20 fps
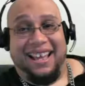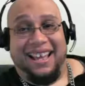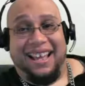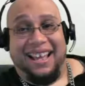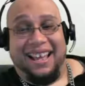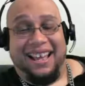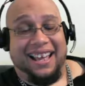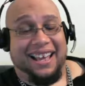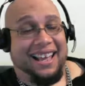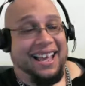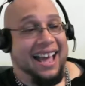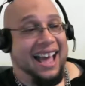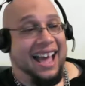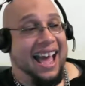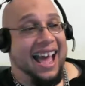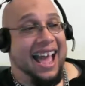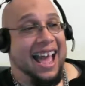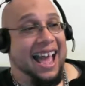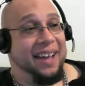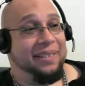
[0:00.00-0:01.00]
I
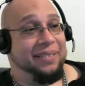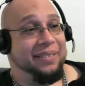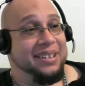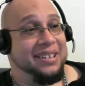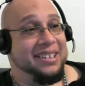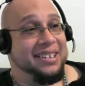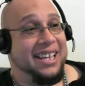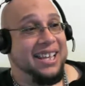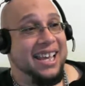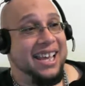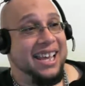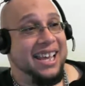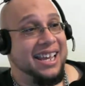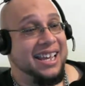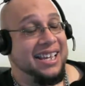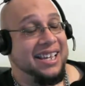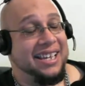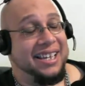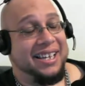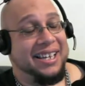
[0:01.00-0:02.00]
have to say,
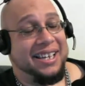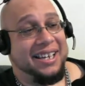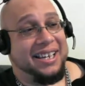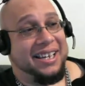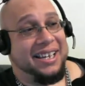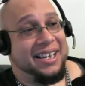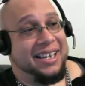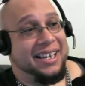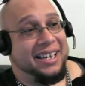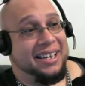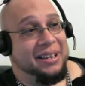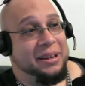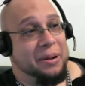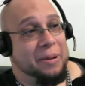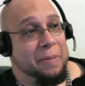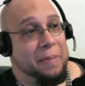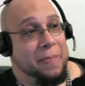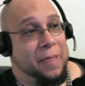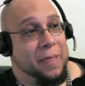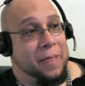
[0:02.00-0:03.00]

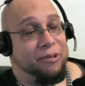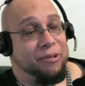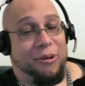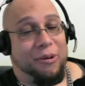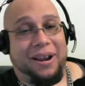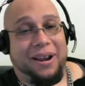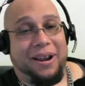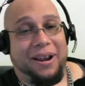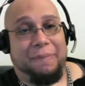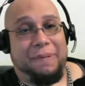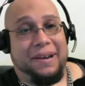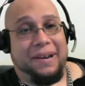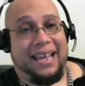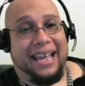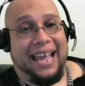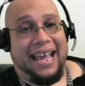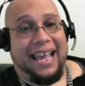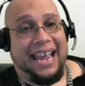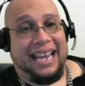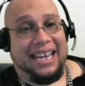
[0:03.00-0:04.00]
growing up in the
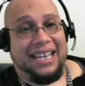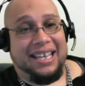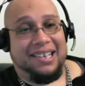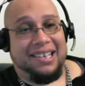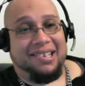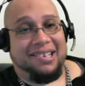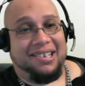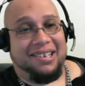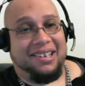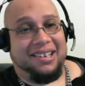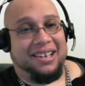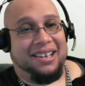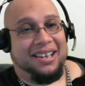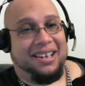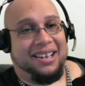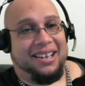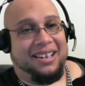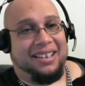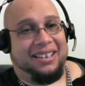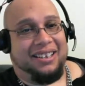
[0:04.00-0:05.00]
'80s.
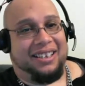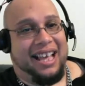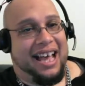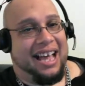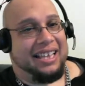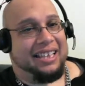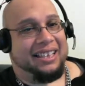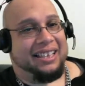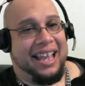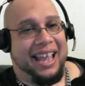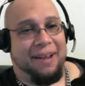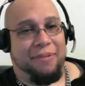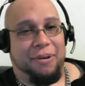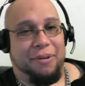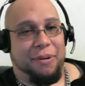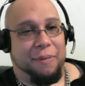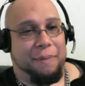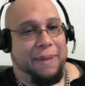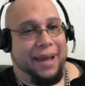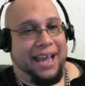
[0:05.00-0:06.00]
God damn, we were
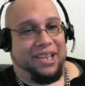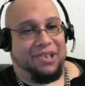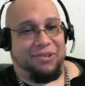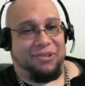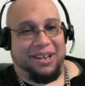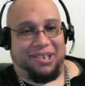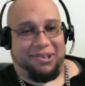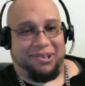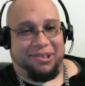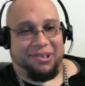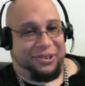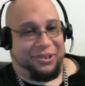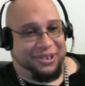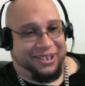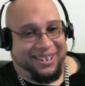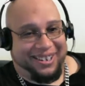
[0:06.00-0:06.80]
bad dressers.